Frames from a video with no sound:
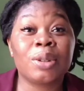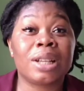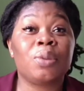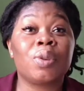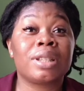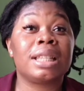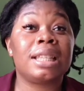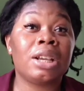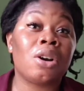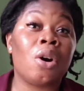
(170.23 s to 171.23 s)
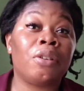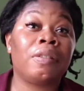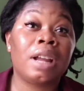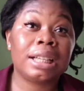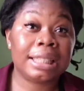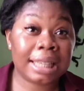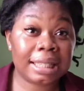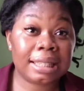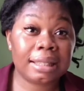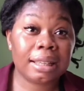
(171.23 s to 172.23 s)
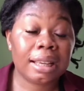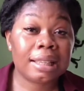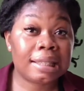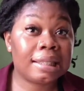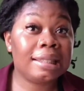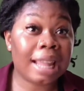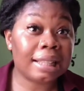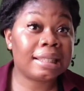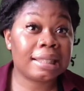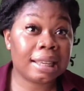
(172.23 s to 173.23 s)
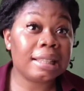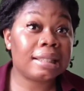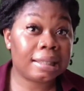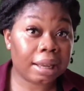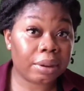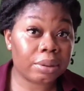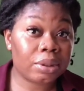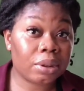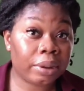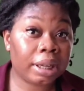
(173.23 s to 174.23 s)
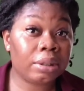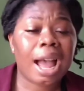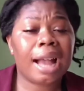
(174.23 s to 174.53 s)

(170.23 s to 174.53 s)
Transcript: Those are the ones that take off dead skin cells, okay?